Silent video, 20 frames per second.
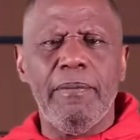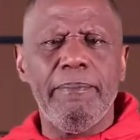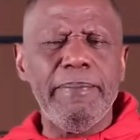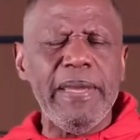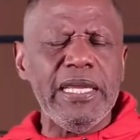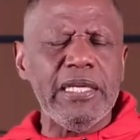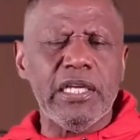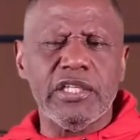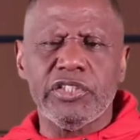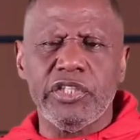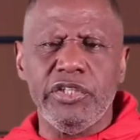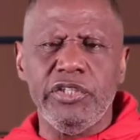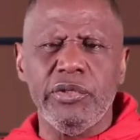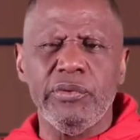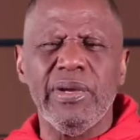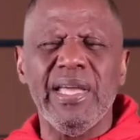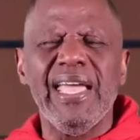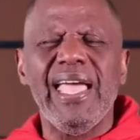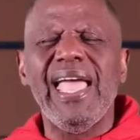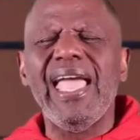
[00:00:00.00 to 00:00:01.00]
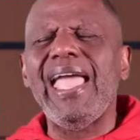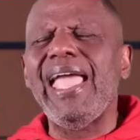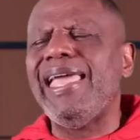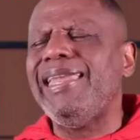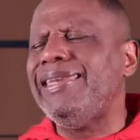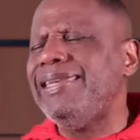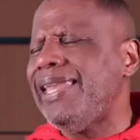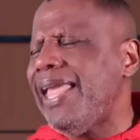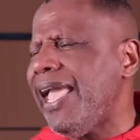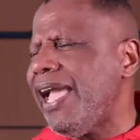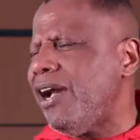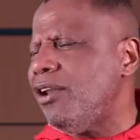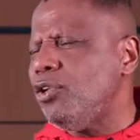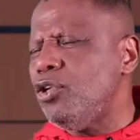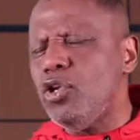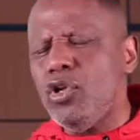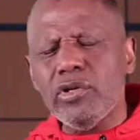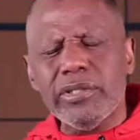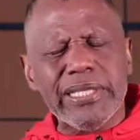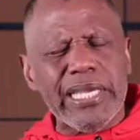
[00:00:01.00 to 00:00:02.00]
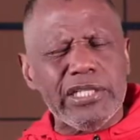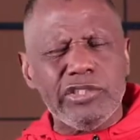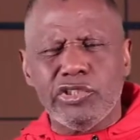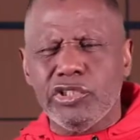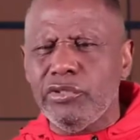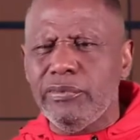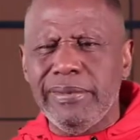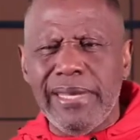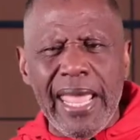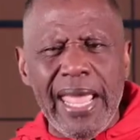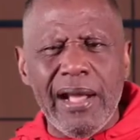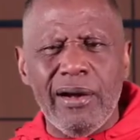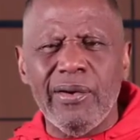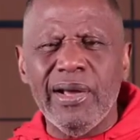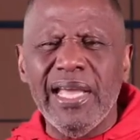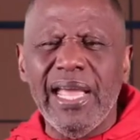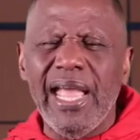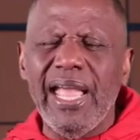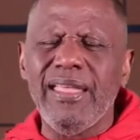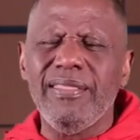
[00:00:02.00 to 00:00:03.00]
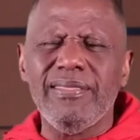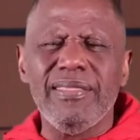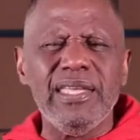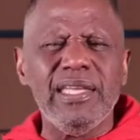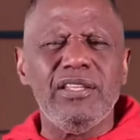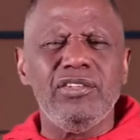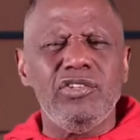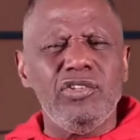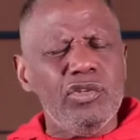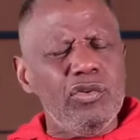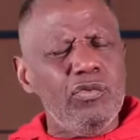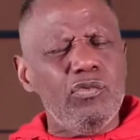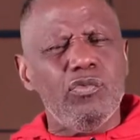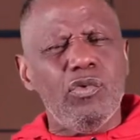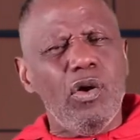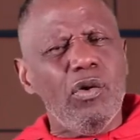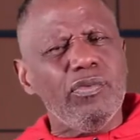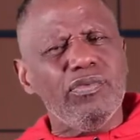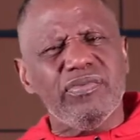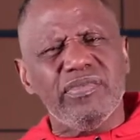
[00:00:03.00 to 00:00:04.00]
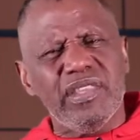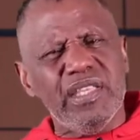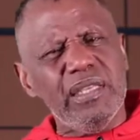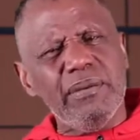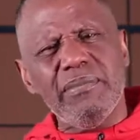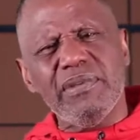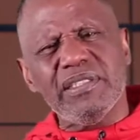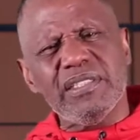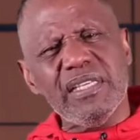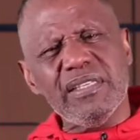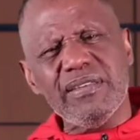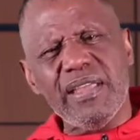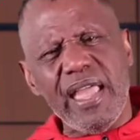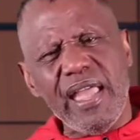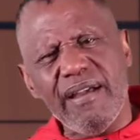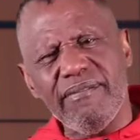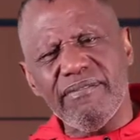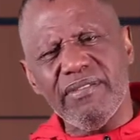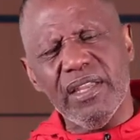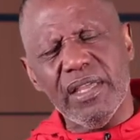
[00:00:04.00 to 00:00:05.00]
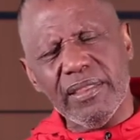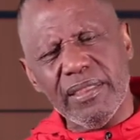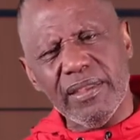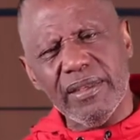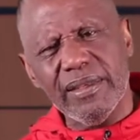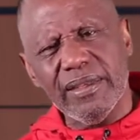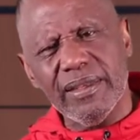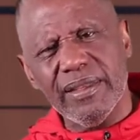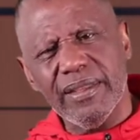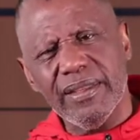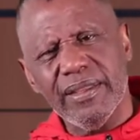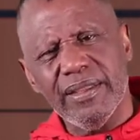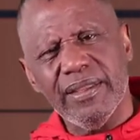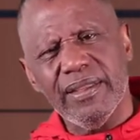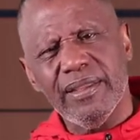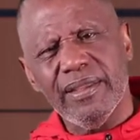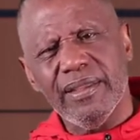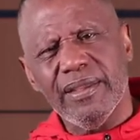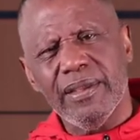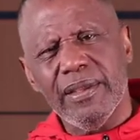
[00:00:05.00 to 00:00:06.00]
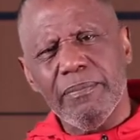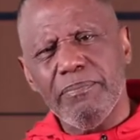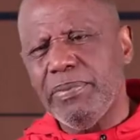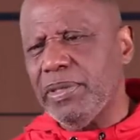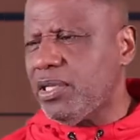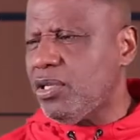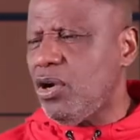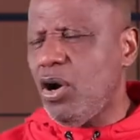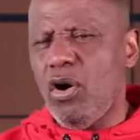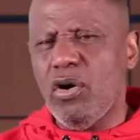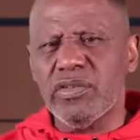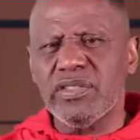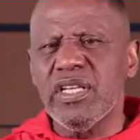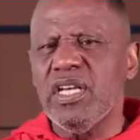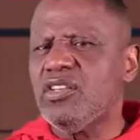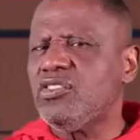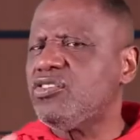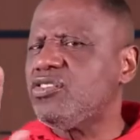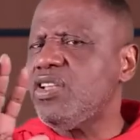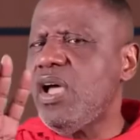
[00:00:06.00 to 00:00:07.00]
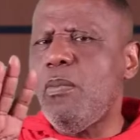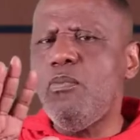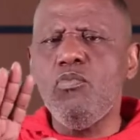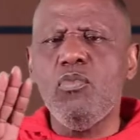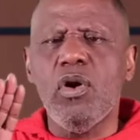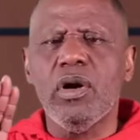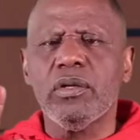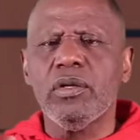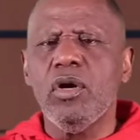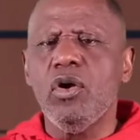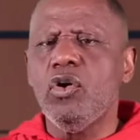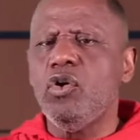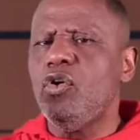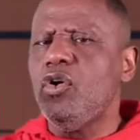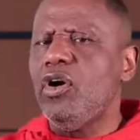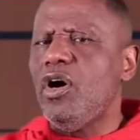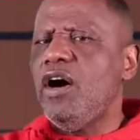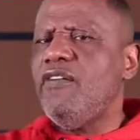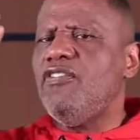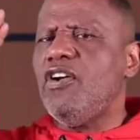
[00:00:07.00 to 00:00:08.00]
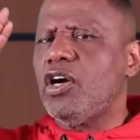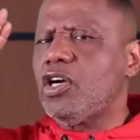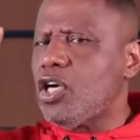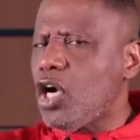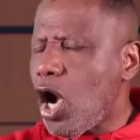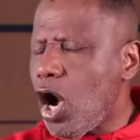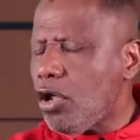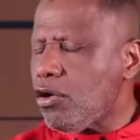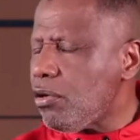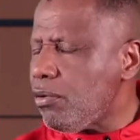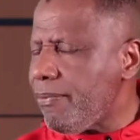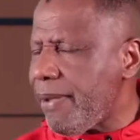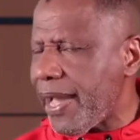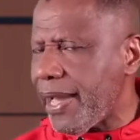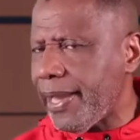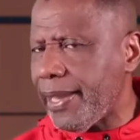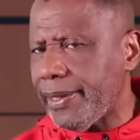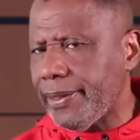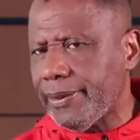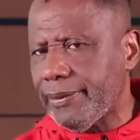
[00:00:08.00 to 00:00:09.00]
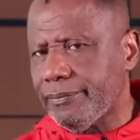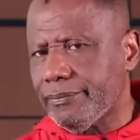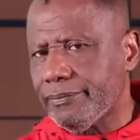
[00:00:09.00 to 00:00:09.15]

made unto you. And now look at you now, and then you won't then just have nothing because someone of a carnal mind